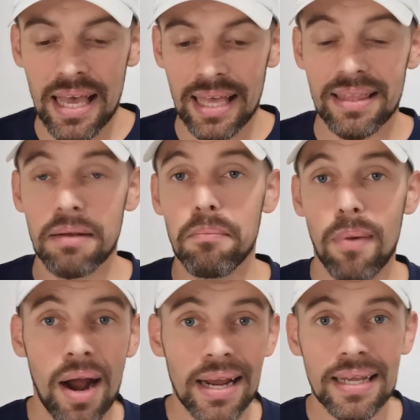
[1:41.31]
And then
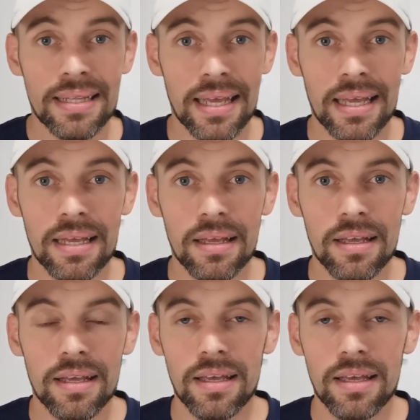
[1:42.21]
marketing